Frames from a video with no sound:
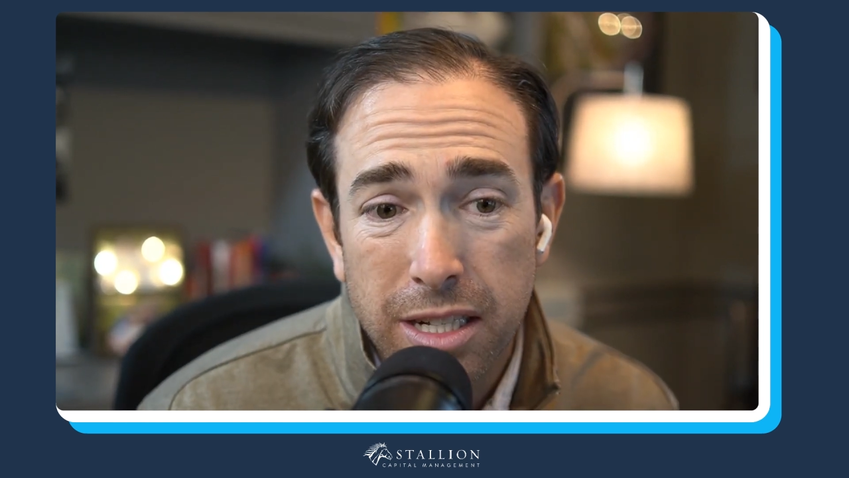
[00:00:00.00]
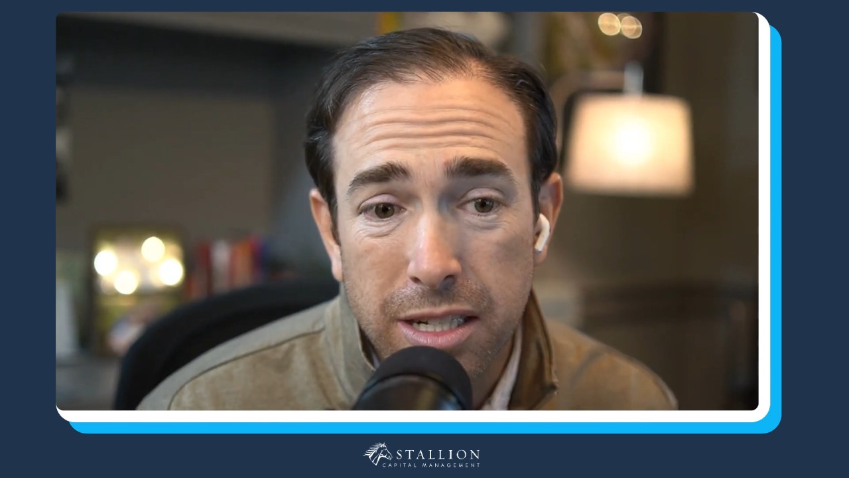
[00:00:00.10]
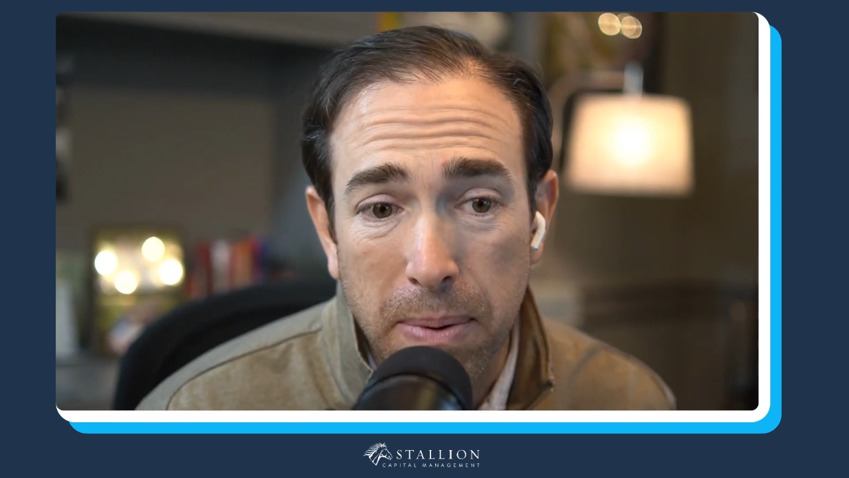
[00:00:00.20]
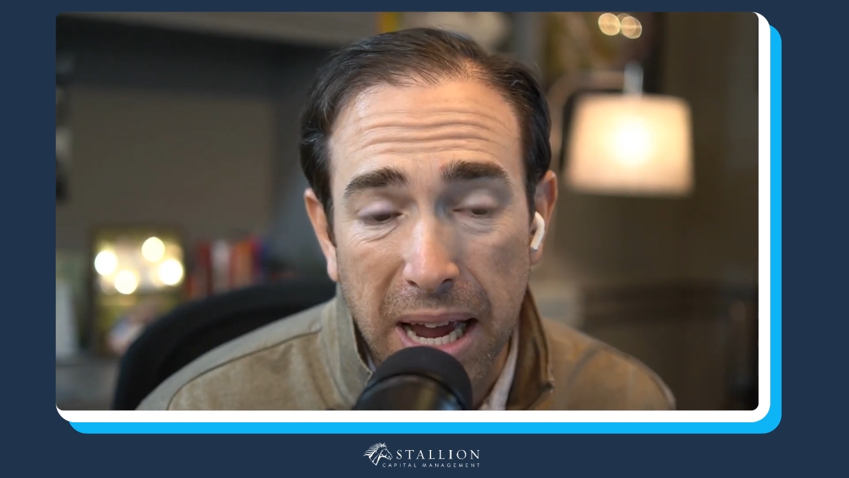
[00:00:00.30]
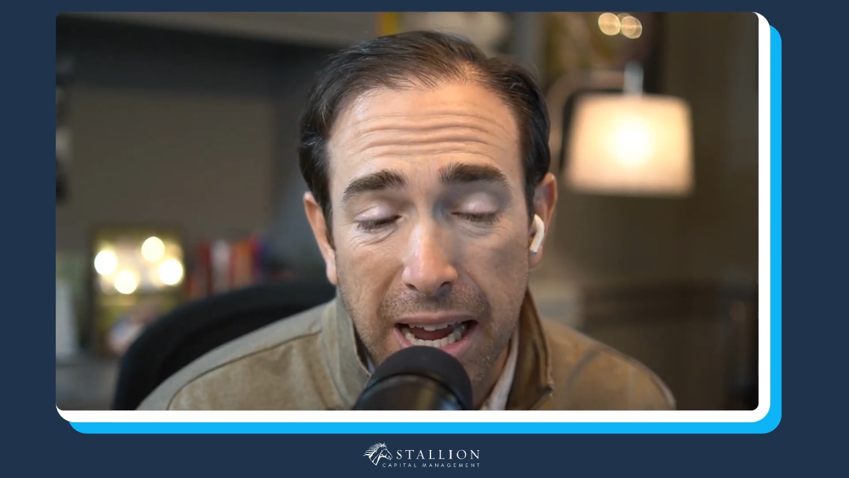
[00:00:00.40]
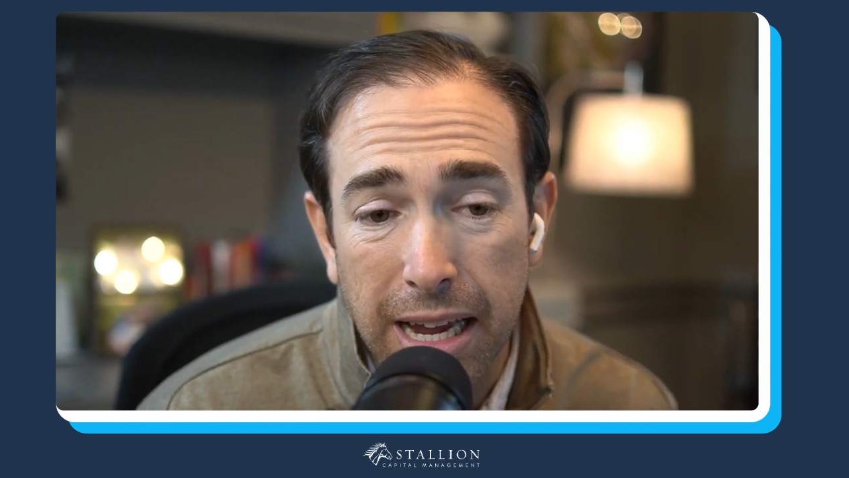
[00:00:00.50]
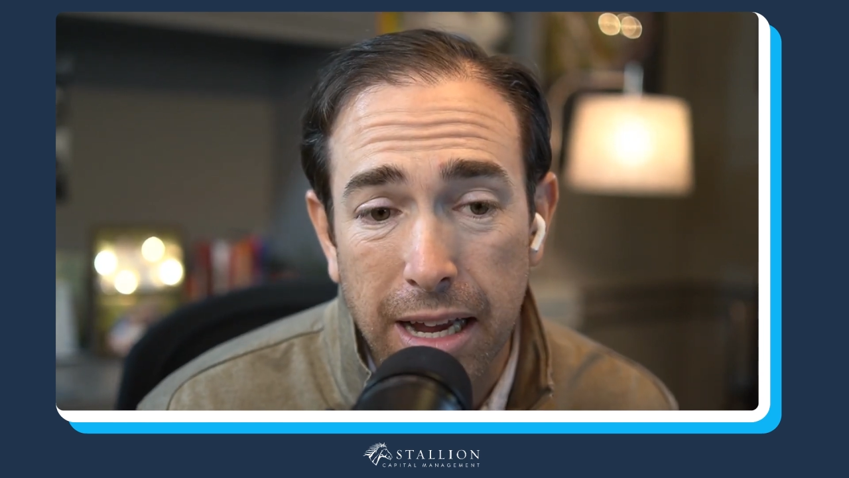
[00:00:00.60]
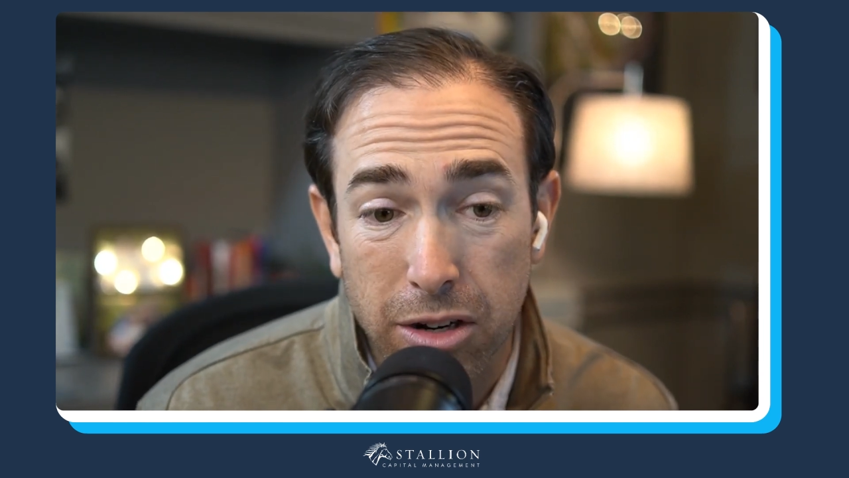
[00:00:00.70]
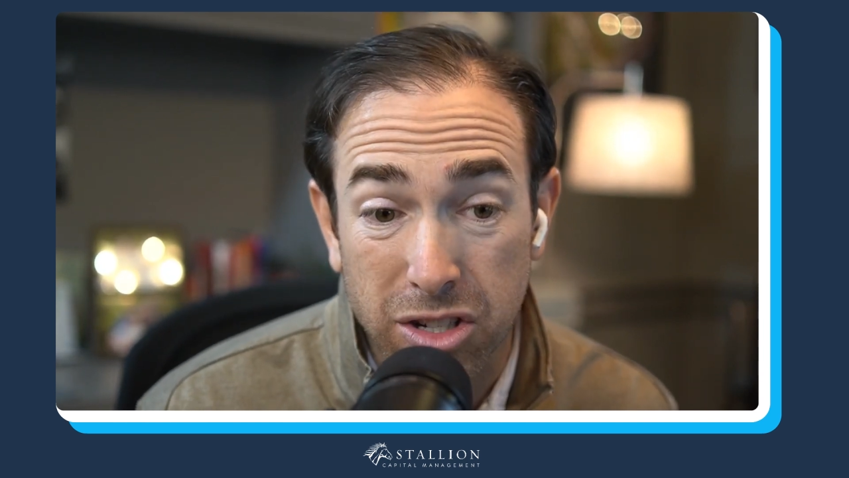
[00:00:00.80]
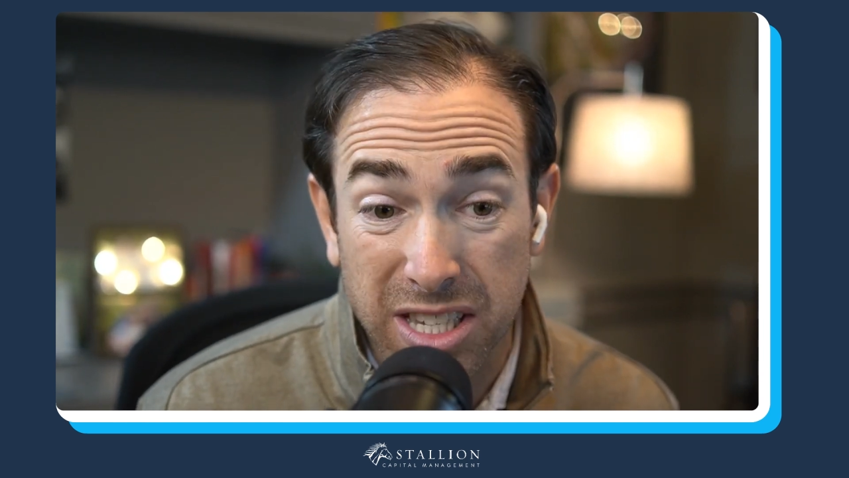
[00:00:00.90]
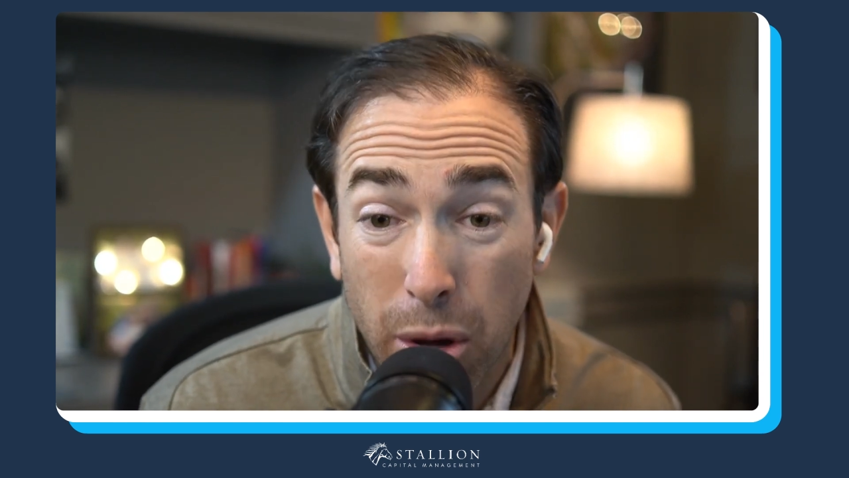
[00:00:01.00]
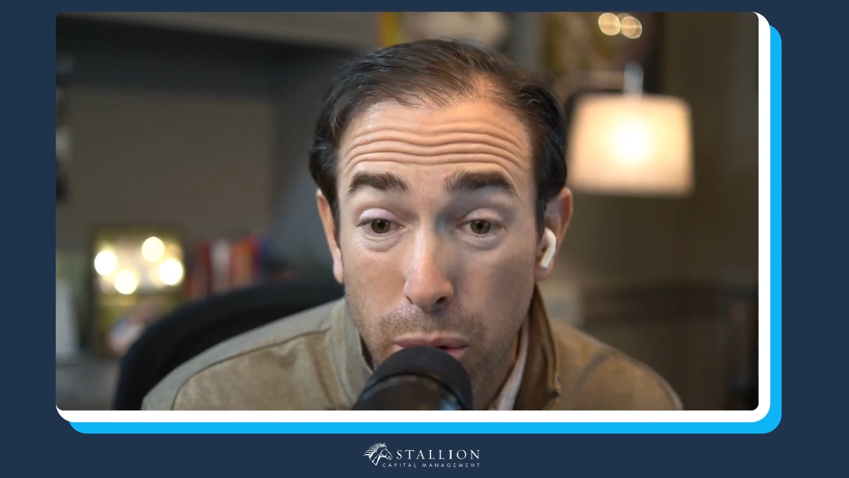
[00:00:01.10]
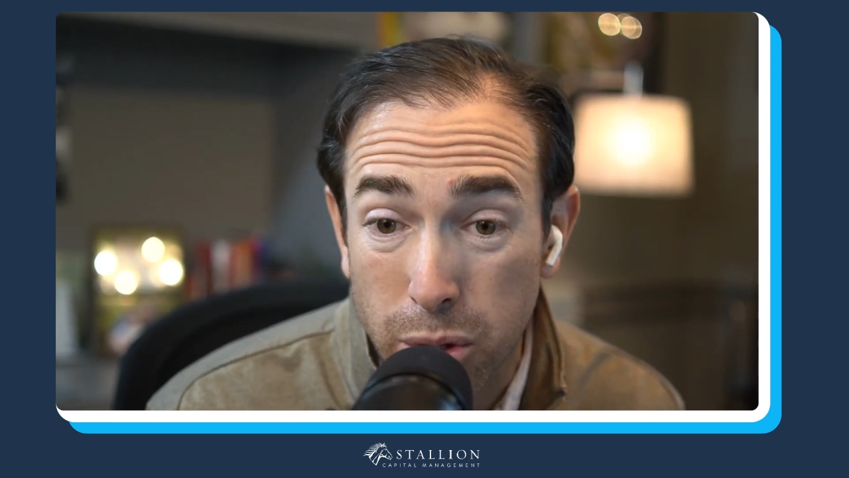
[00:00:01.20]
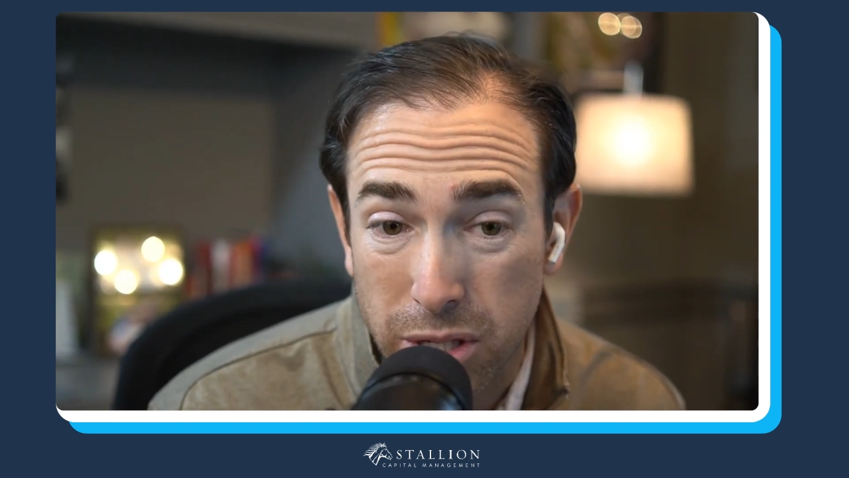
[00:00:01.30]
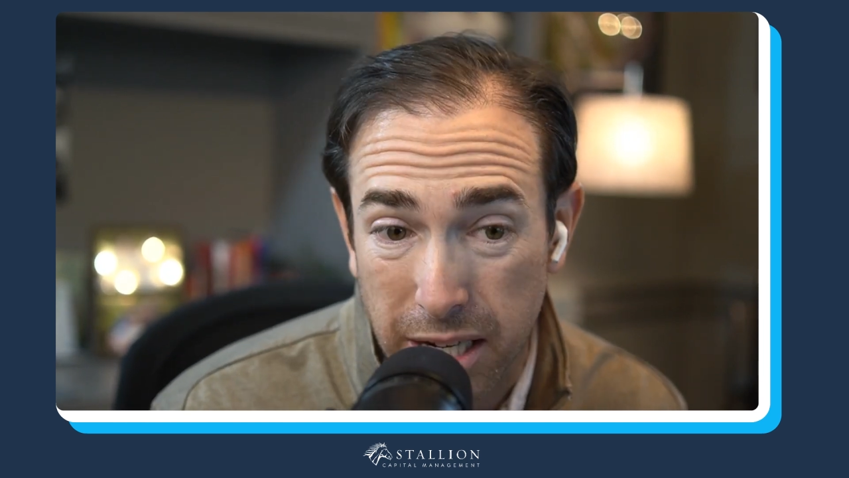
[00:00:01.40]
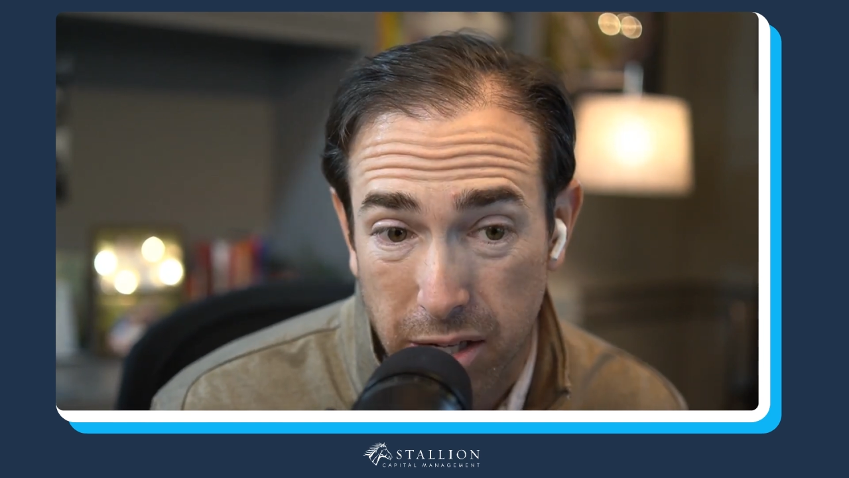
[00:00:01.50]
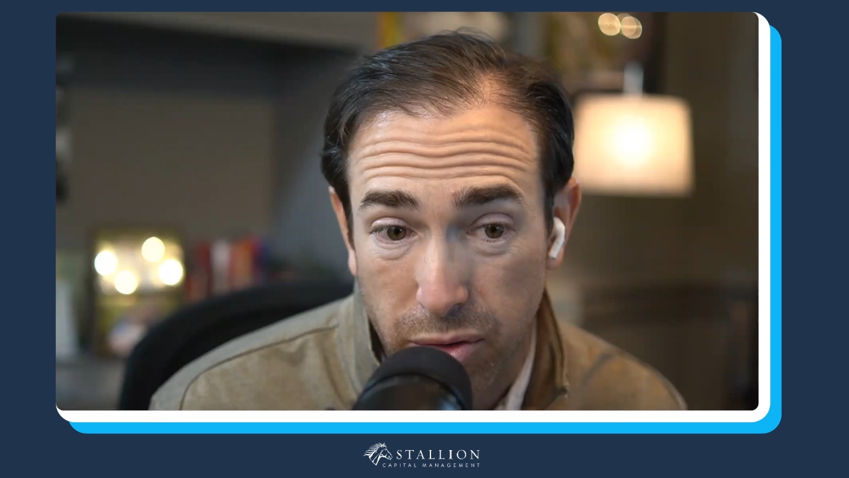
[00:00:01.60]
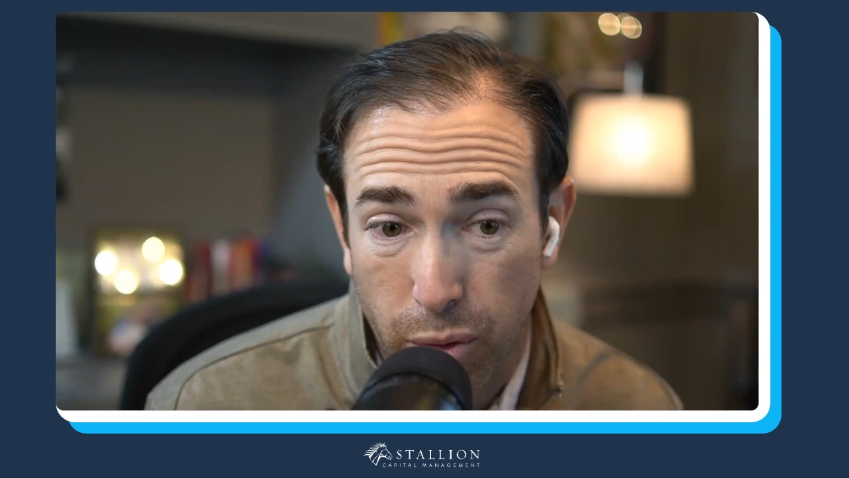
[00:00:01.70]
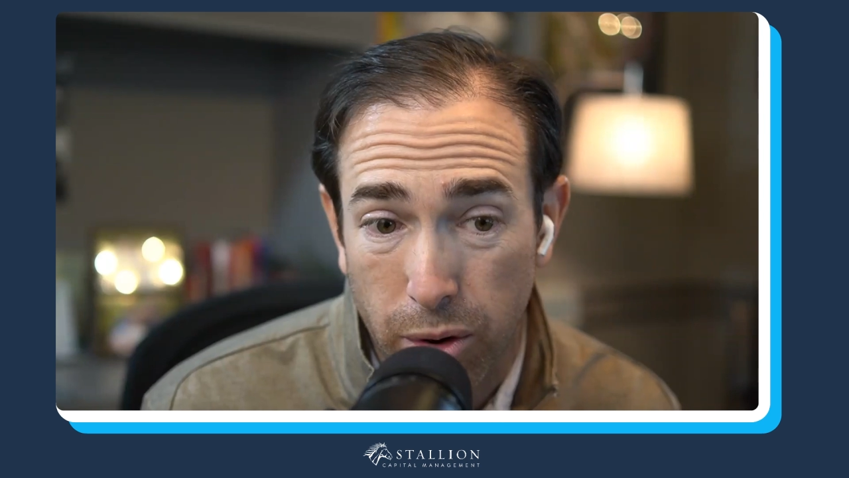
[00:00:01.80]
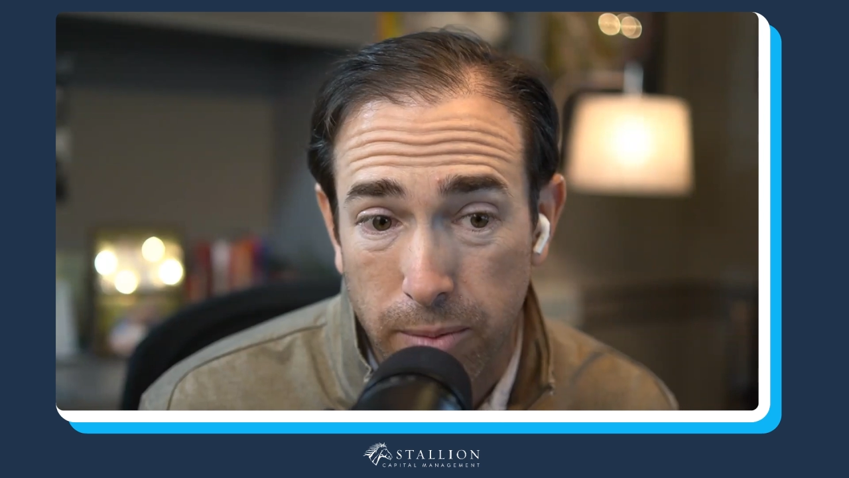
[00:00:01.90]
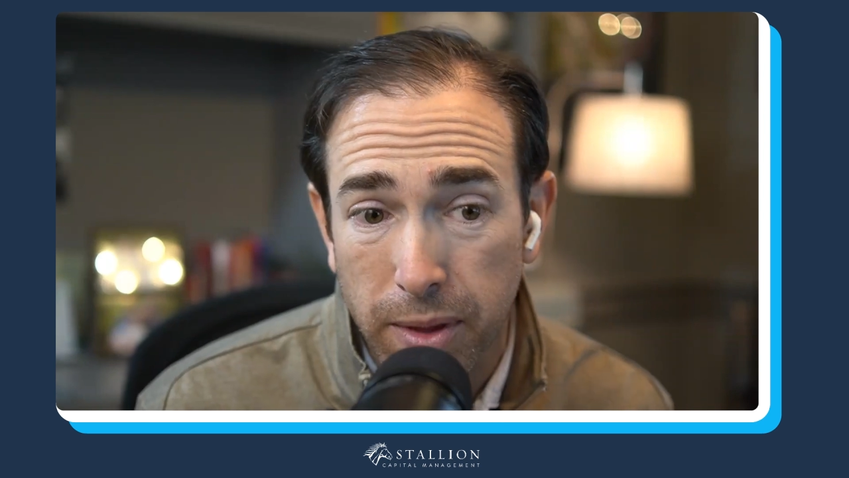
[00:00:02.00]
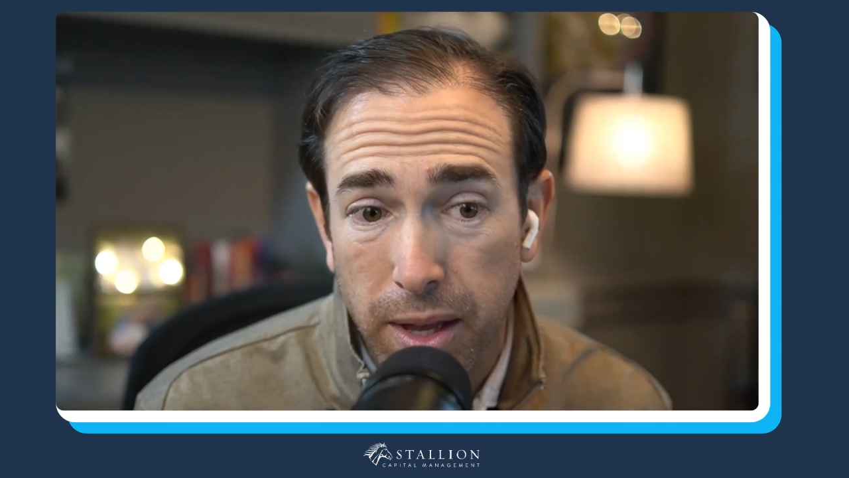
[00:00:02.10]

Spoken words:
to pay or sell those tickets for.